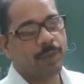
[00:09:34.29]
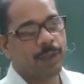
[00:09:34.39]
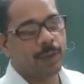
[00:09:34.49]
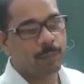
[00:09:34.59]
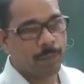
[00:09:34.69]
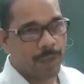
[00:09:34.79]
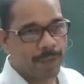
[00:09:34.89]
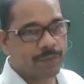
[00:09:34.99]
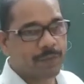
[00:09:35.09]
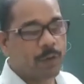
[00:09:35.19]
It
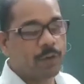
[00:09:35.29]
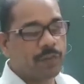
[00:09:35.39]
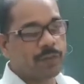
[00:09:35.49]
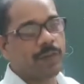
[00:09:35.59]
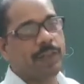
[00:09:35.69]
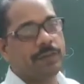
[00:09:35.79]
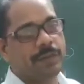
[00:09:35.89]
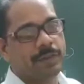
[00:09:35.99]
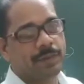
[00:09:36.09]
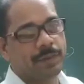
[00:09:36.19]
may sound
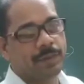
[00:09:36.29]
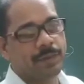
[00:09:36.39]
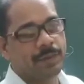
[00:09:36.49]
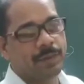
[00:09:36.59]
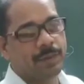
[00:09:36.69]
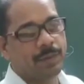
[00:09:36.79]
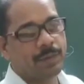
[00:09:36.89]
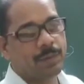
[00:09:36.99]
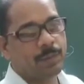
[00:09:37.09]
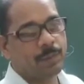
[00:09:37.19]
strange,
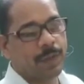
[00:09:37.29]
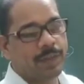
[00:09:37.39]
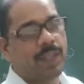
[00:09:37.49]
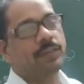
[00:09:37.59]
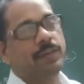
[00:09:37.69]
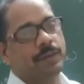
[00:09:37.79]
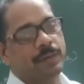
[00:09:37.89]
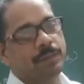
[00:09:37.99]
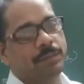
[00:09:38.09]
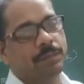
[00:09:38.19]
but that's it.